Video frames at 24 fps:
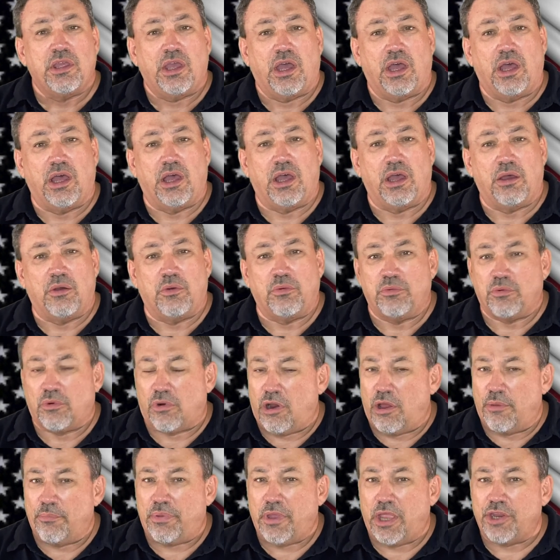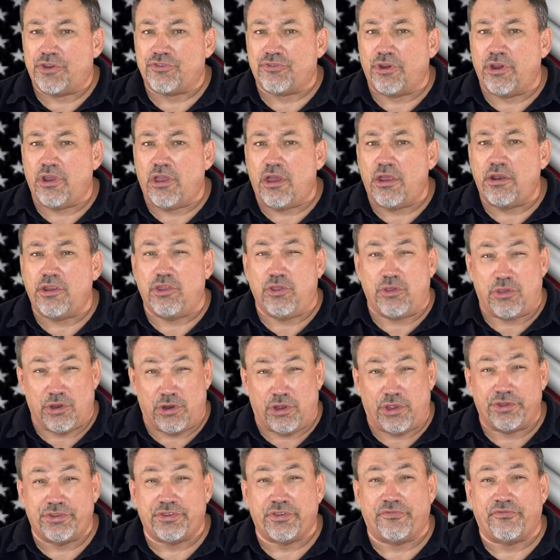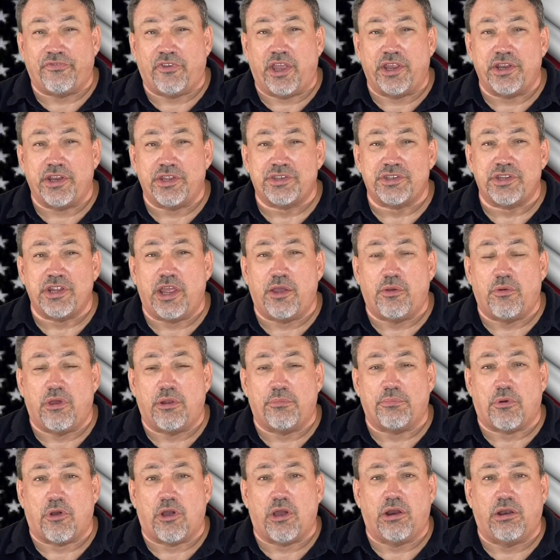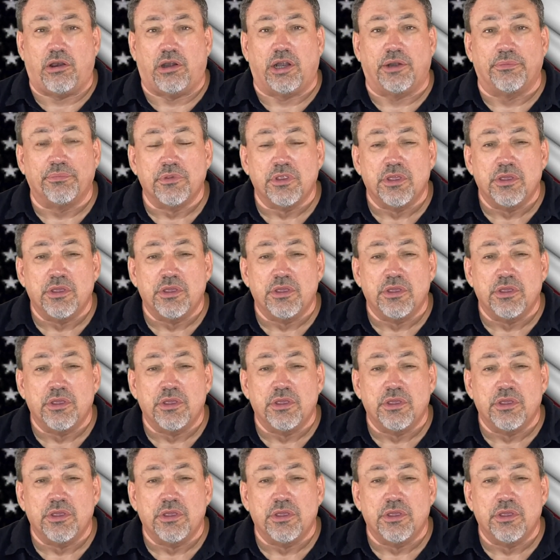We're on Patreon. You can also find us now on Parler.